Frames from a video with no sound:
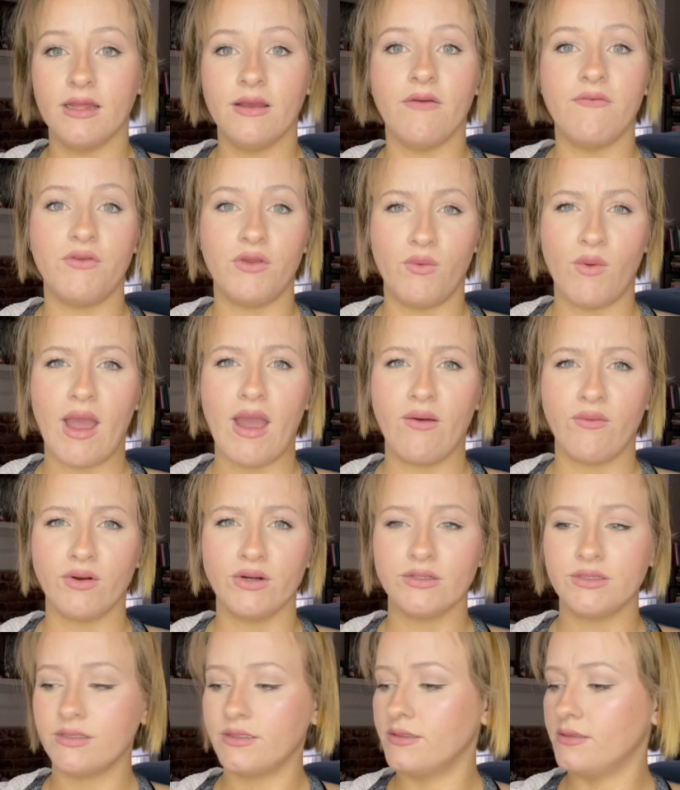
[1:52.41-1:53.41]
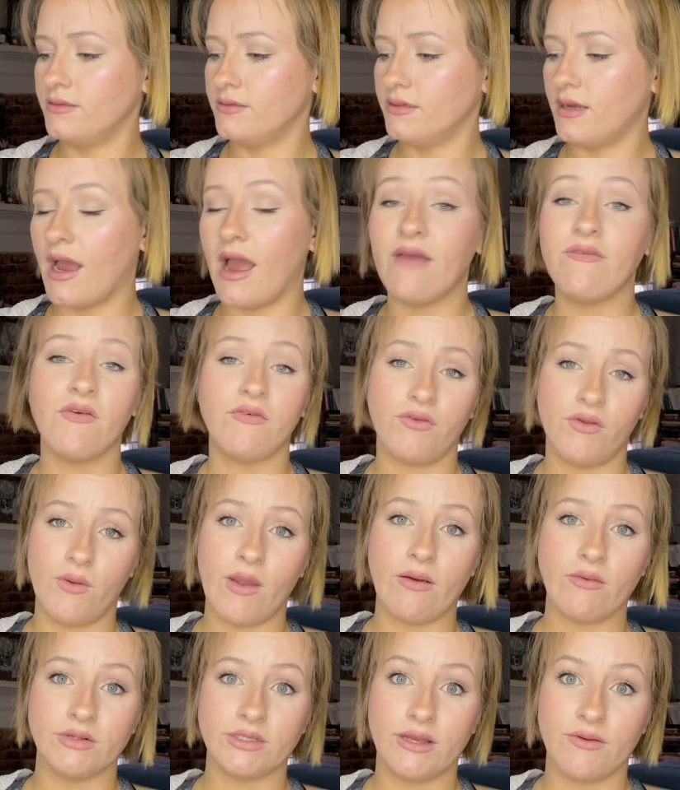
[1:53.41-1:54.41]
a few hours. I have a
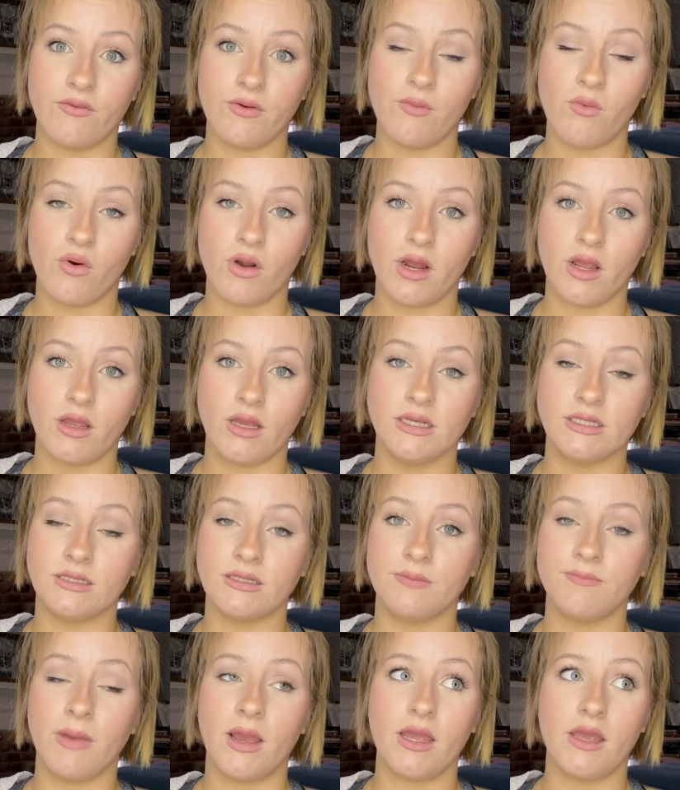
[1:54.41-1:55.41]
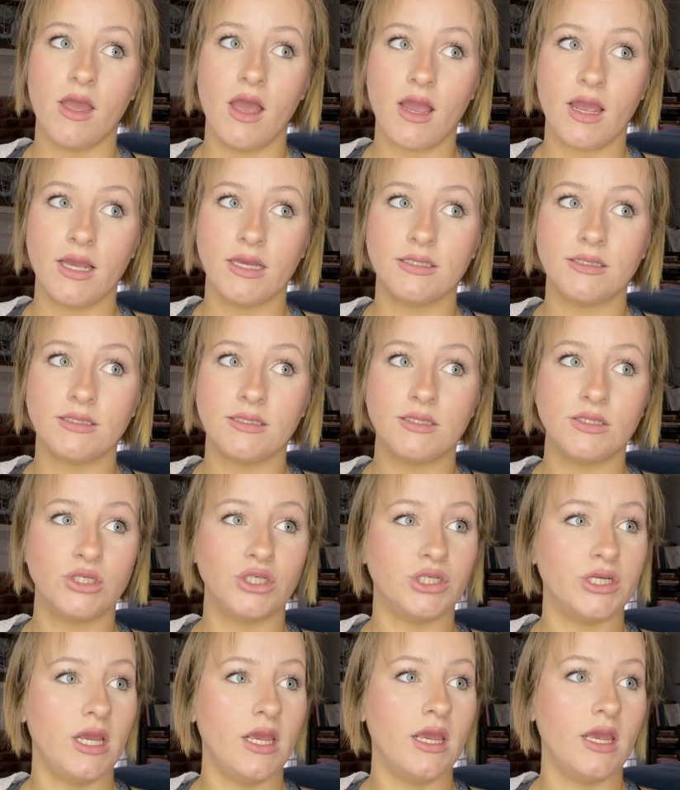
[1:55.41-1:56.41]
few hours every morning because my youngest,
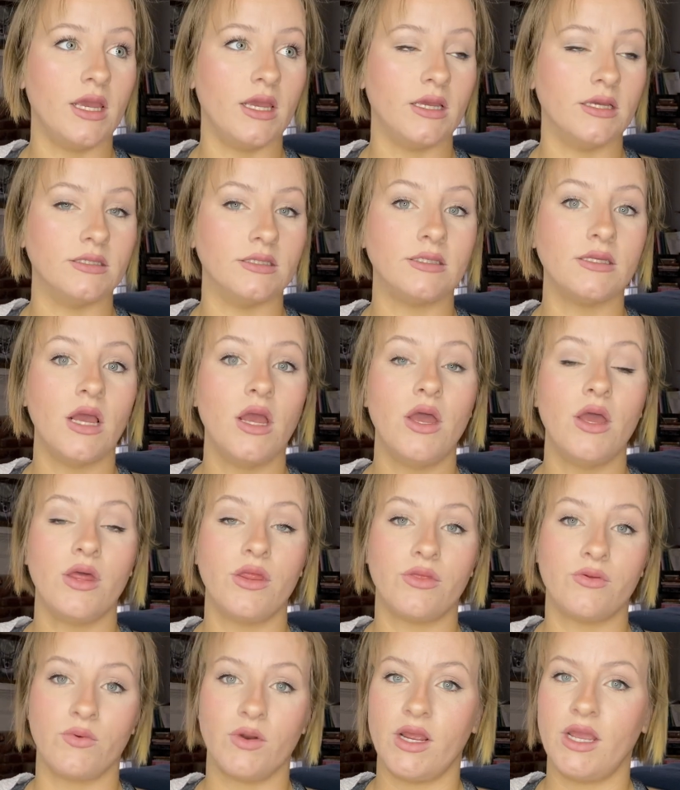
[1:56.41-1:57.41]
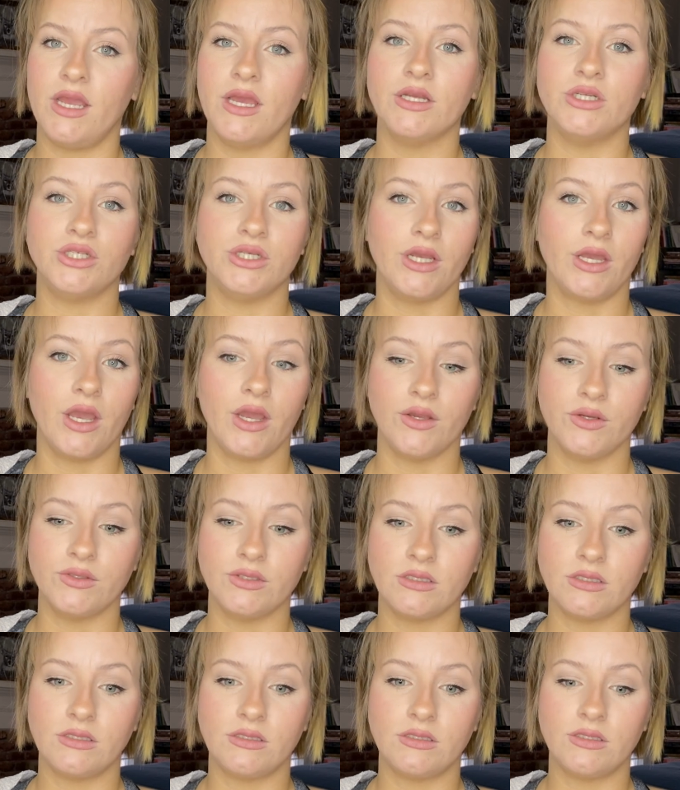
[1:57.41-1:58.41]
she is 3 and she
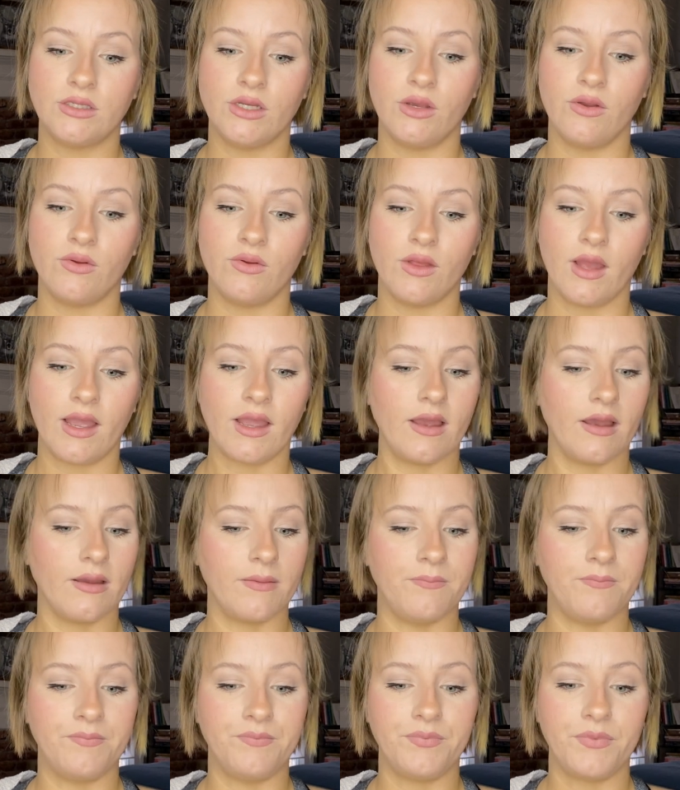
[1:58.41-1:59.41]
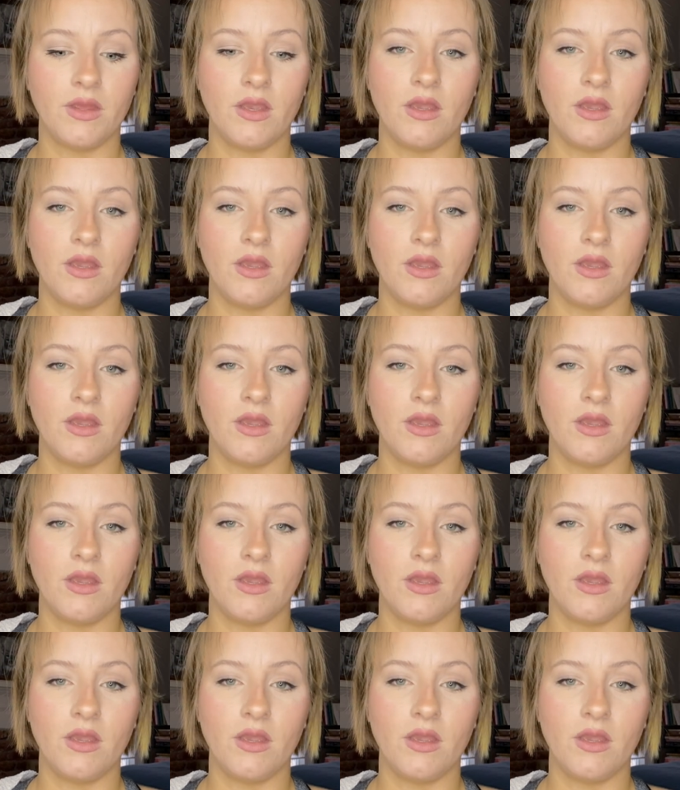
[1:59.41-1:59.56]
goes to like a